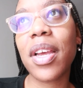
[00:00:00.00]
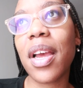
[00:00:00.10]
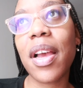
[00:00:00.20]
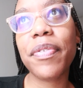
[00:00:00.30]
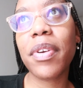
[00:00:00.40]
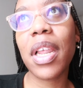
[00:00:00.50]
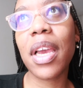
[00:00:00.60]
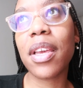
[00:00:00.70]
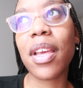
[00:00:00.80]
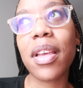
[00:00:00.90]
I feel
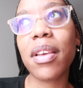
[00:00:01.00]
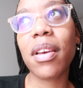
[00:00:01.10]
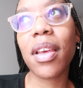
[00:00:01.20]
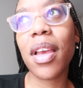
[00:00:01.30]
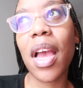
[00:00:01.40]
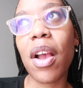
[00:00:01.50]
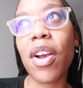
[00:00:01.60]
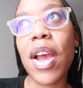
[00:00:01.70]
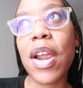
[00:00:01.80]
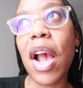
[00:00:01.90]
like
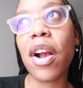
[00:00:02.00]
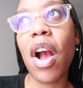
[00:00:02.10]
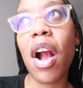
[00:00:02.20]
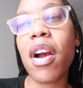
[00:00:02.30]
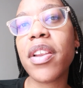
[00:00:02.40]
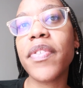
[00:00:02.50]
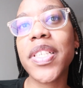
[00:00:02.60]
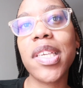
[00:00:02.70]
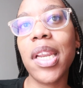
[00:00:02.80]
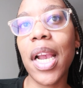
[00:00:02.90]
I can't even say,